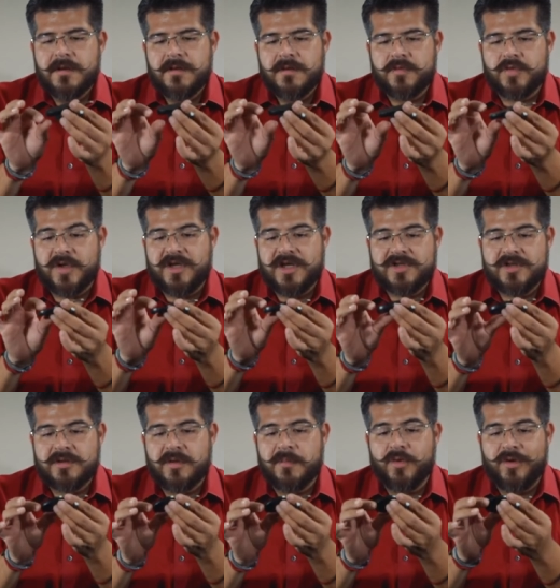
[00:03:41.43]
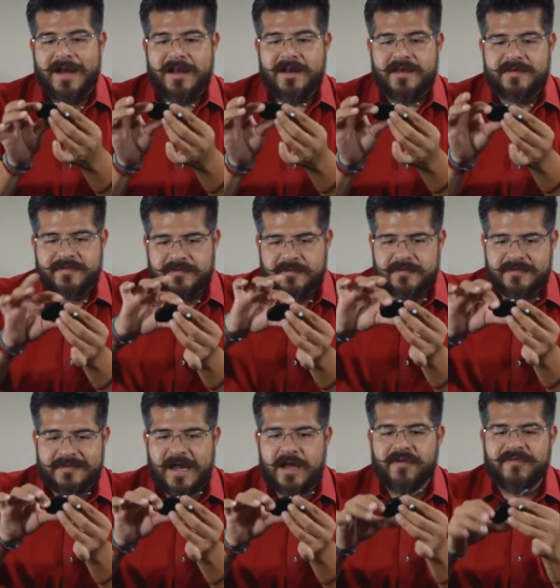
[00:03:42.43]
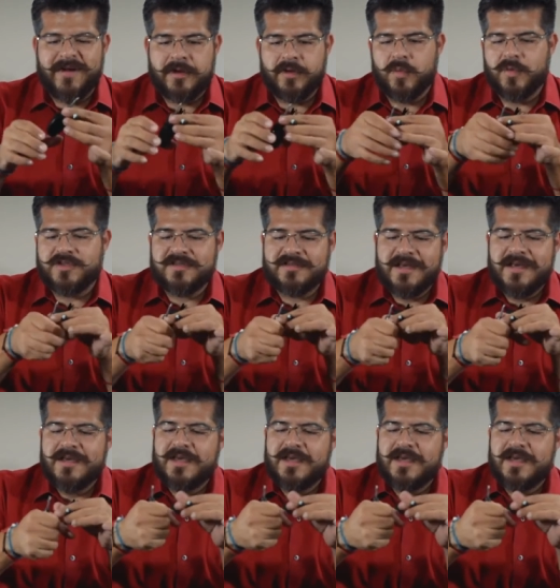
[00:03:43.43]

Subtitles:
traditional Morales style of handle, which is